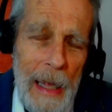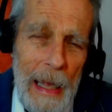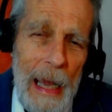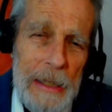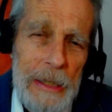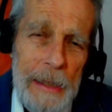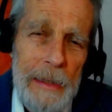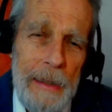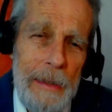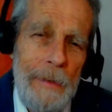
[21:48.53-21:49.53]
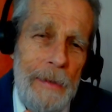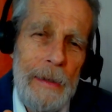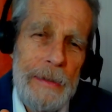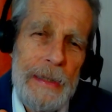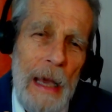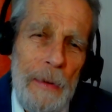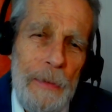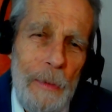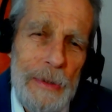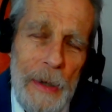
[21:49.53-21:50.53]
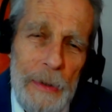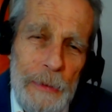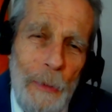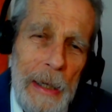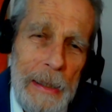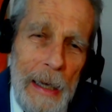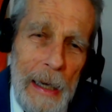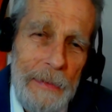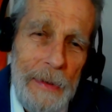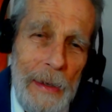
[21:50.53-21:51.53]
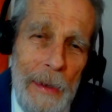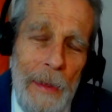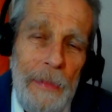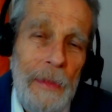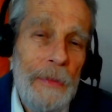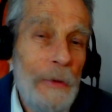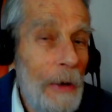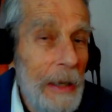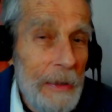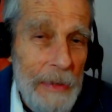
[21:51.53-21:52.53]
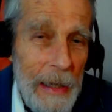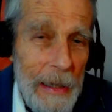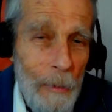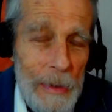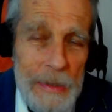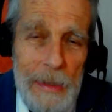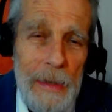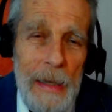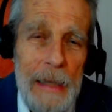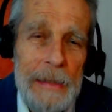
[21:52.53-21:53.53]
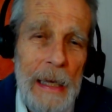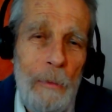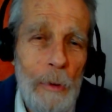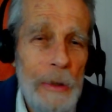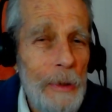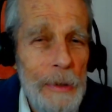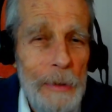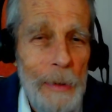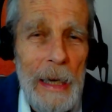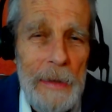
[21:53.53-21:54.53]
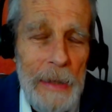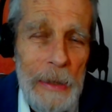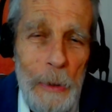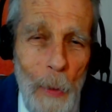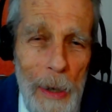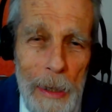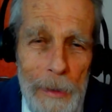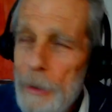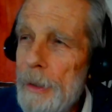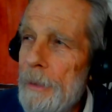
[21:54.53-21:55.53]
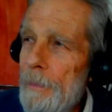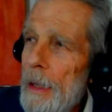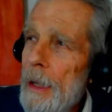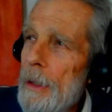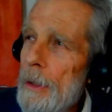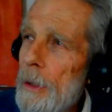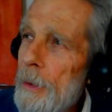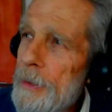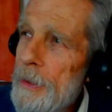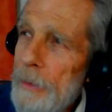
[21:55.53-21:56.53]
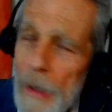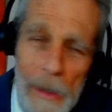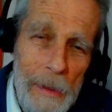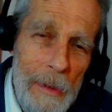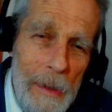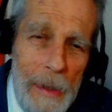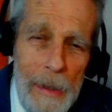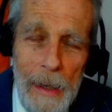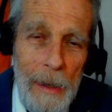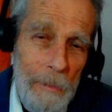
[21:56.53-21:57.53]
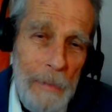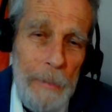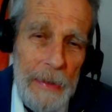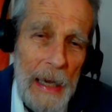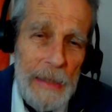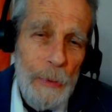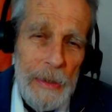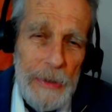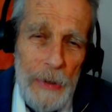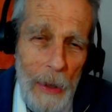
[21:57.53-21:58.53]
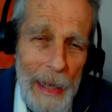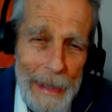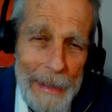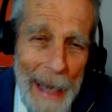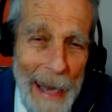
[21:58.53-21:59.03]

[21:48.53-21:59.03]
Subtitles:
Actually, the Sabbath was on the 29th. The 30th day was a day where you could do anything you wanted. You could go to, maybe that's when Saul had it.